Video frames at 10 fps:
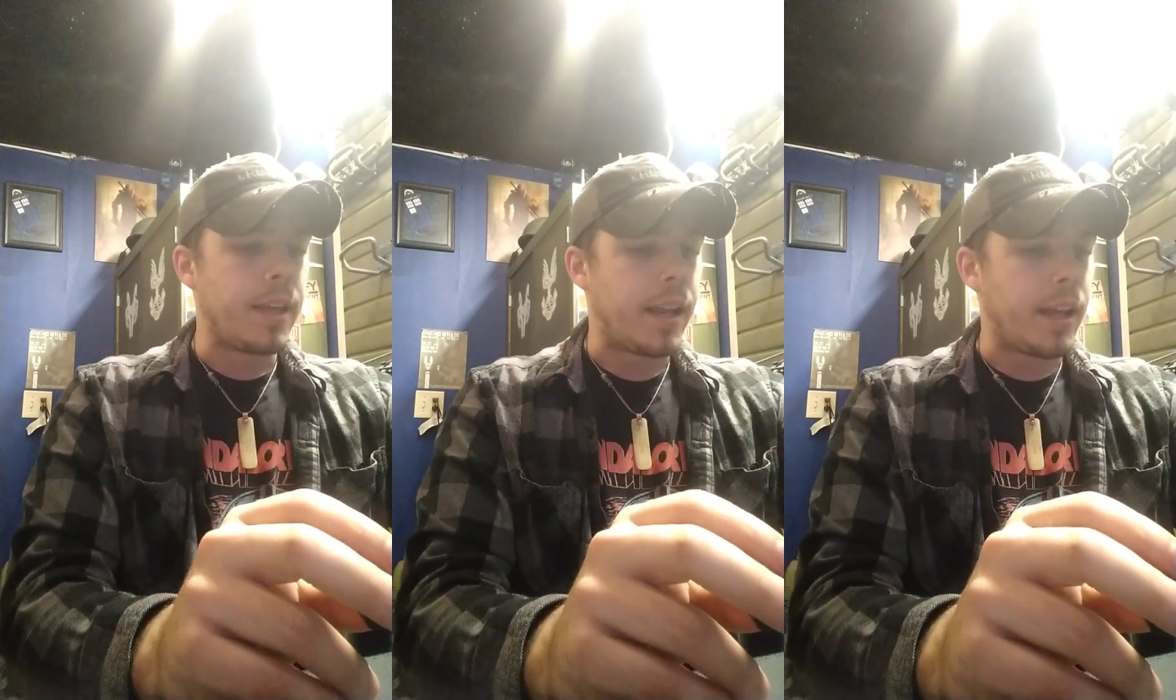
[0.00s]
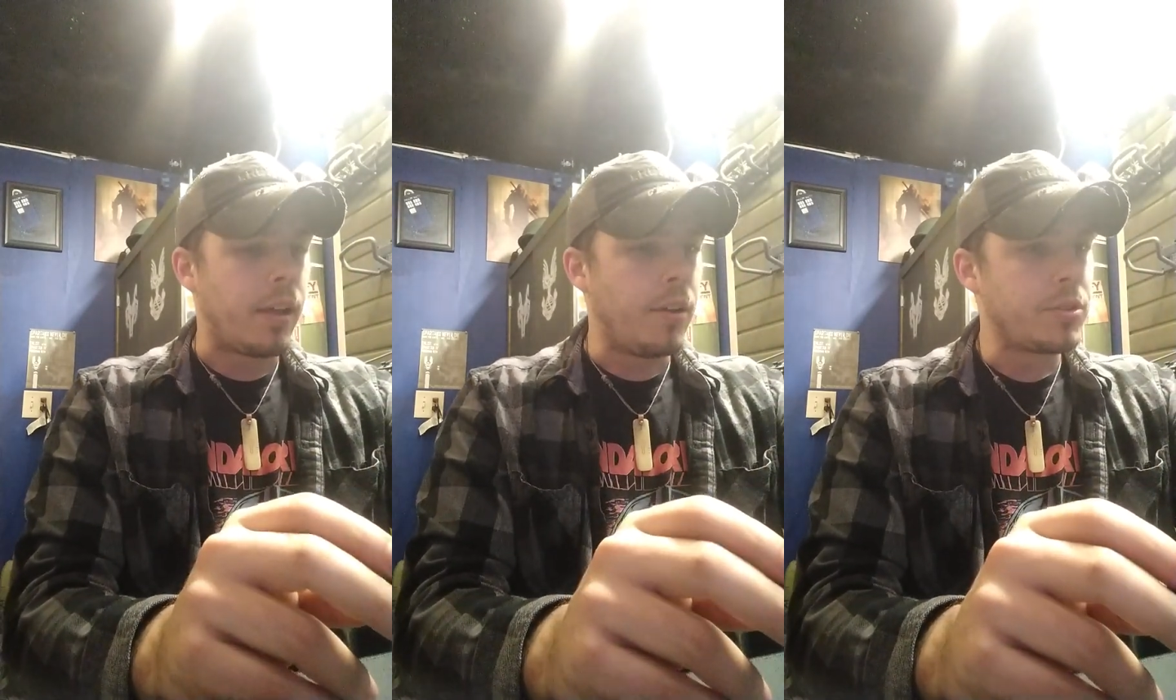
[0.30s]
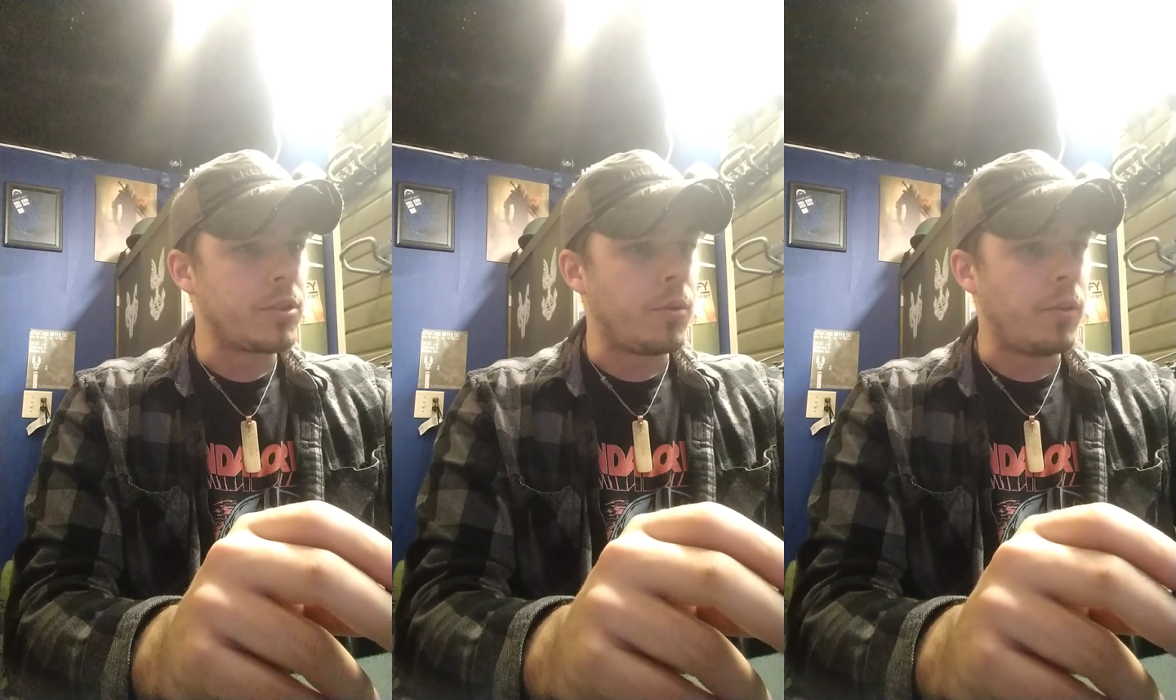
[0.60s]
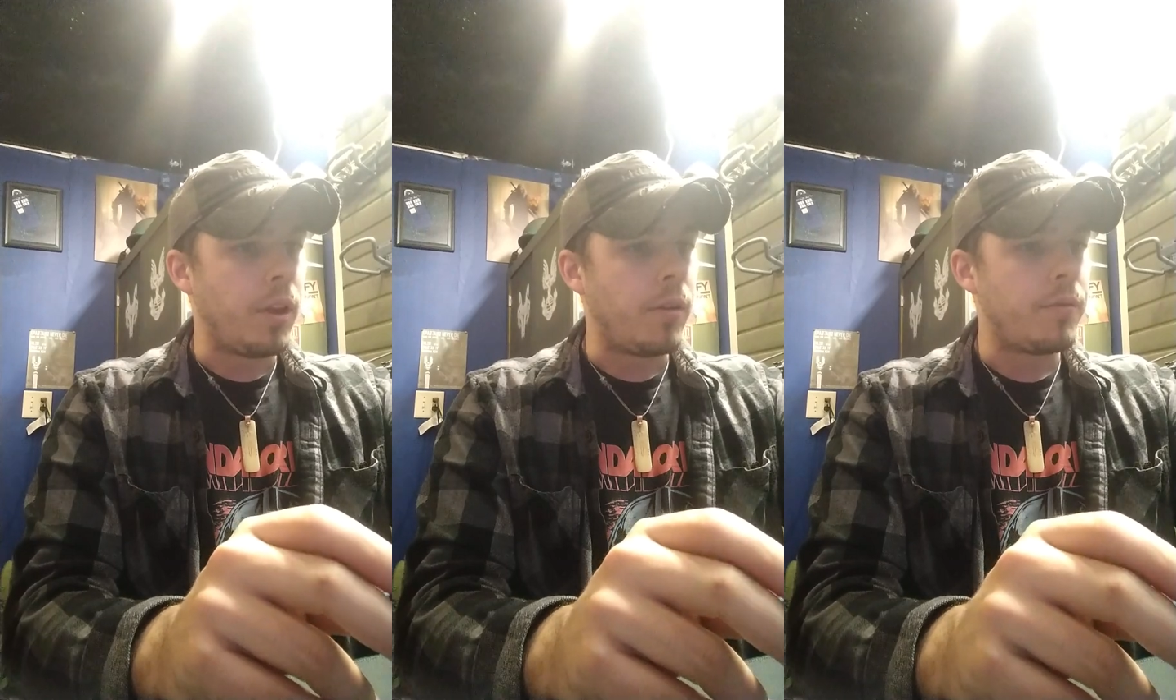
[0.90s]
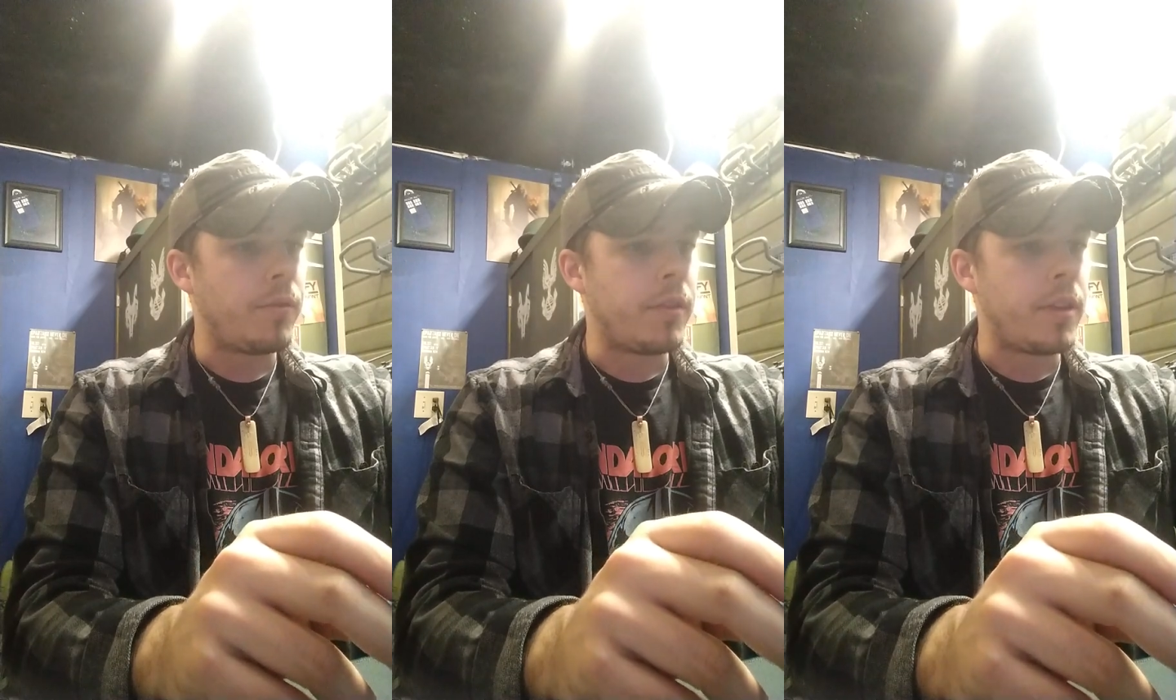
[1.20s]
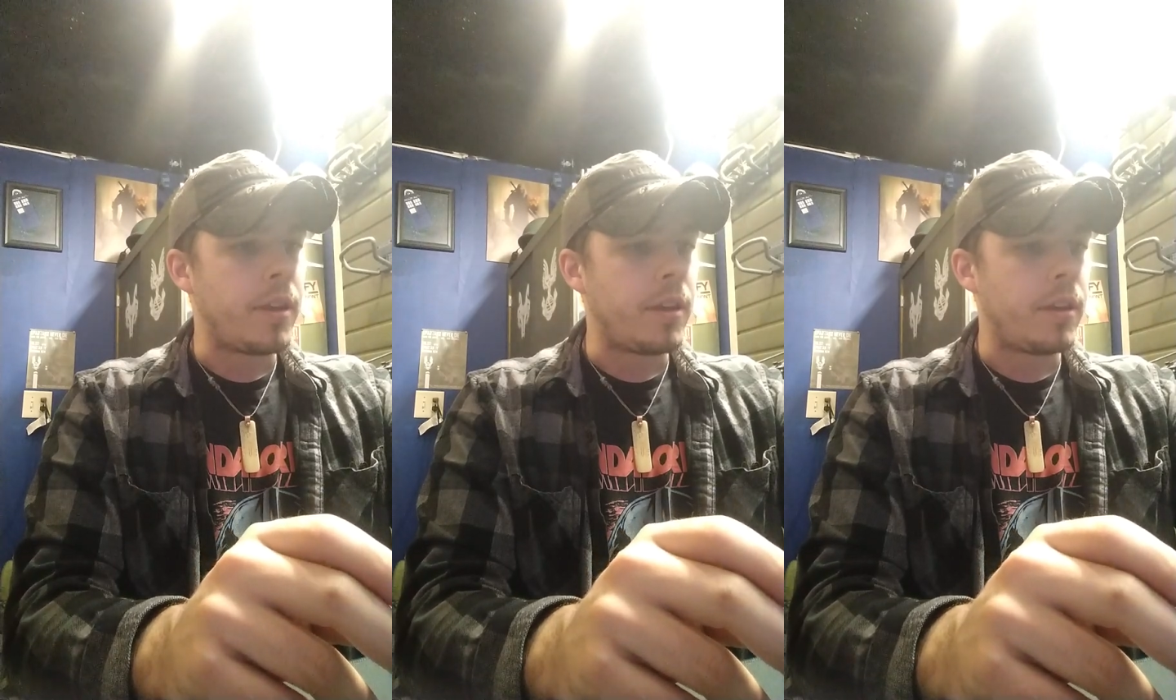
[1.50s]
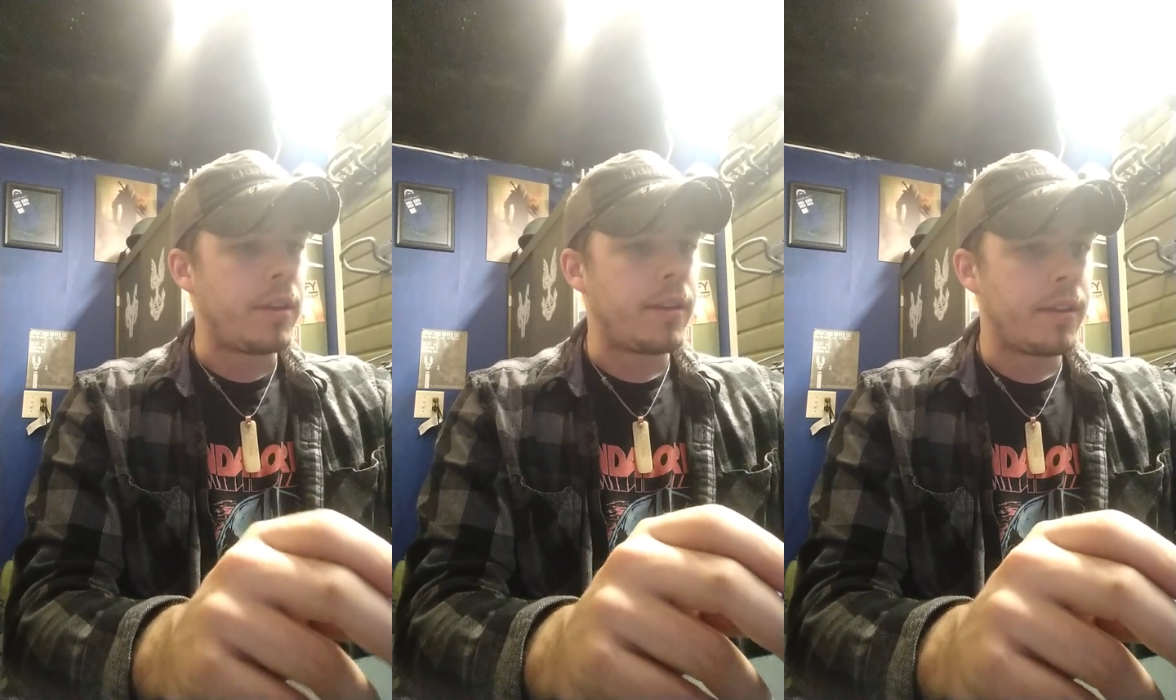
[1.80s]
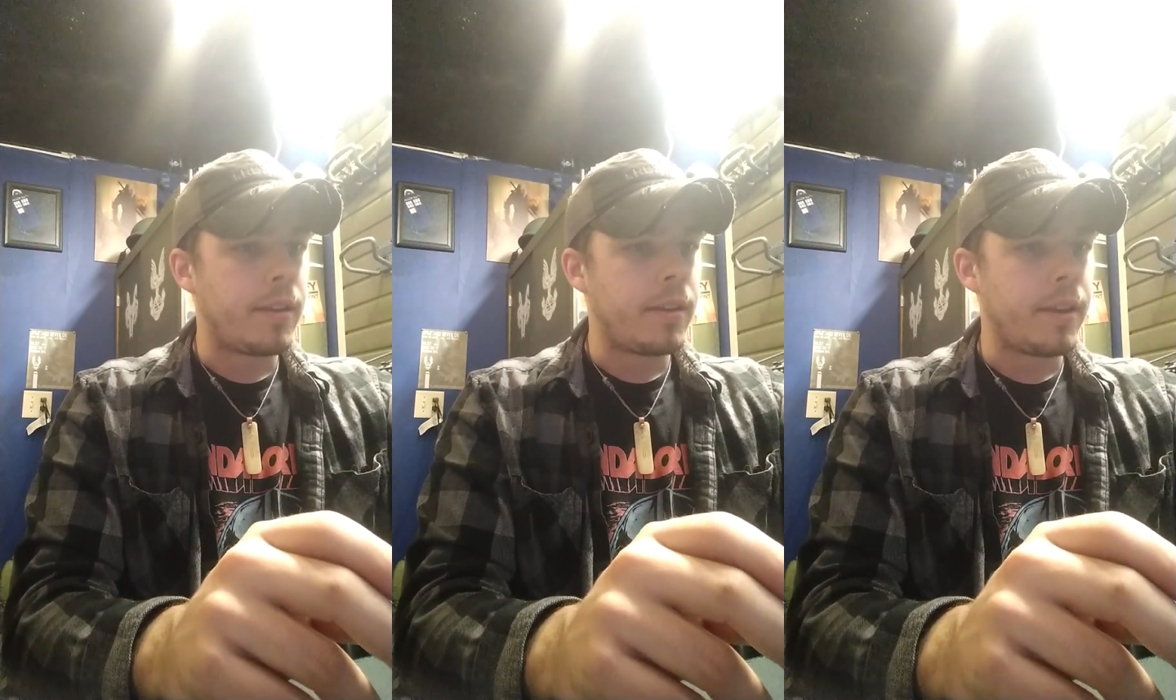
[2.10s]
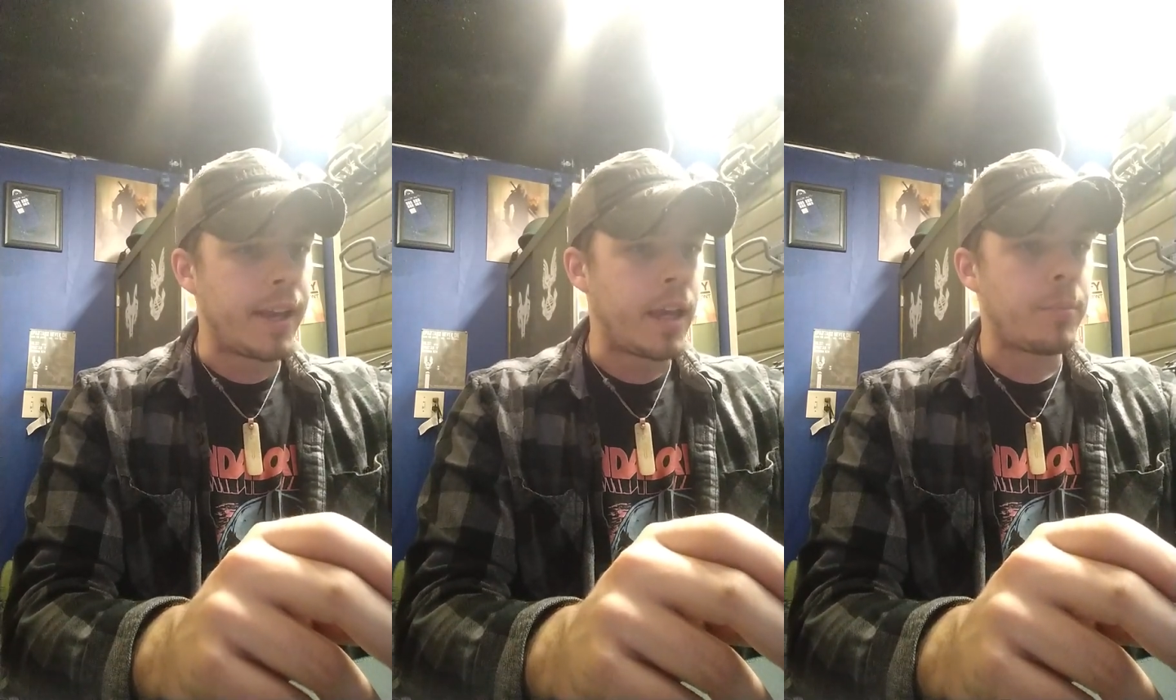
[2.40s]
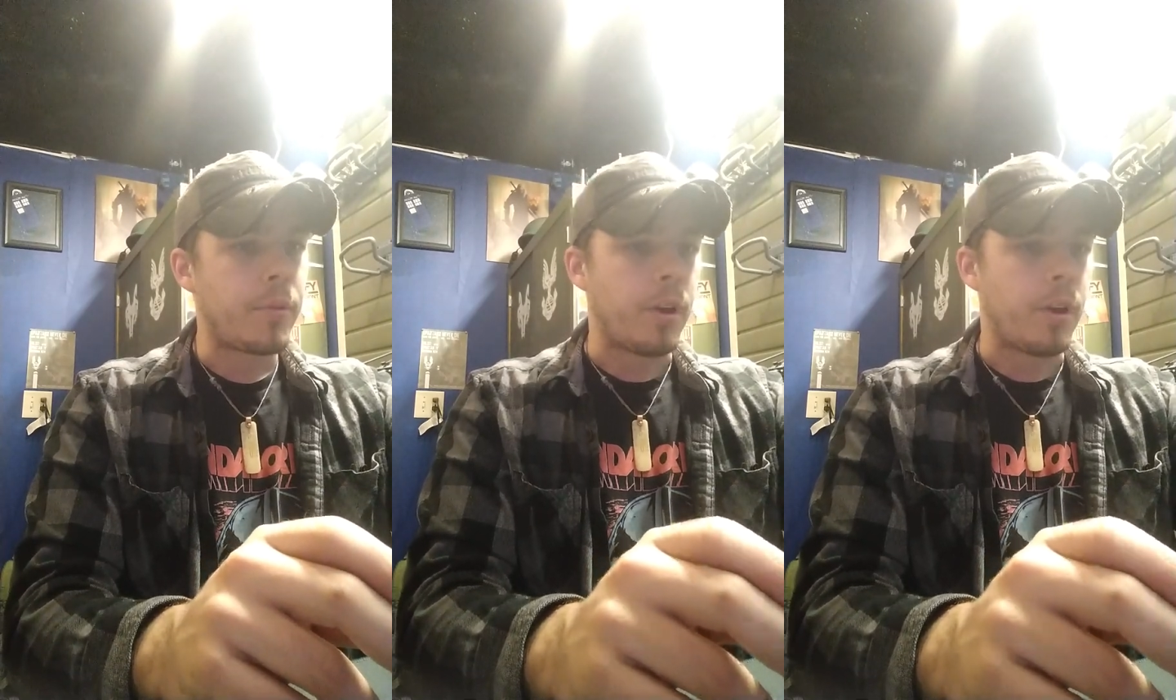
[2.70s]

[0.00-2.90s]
and I also love the amp